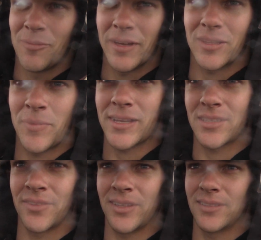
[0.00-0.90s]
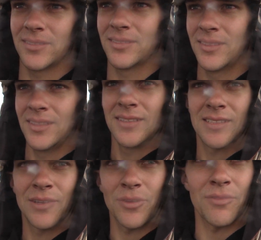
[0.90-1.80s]
make the best of it.
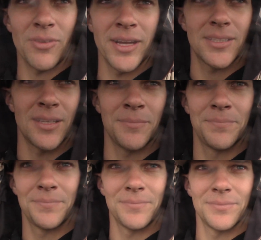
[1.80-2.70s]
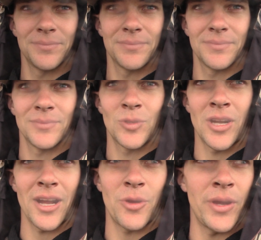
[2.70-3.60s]
See if we can find some. I'm
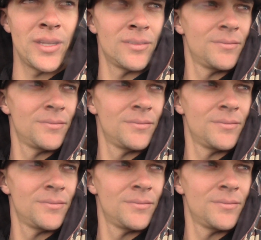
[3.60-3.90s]
not quitting.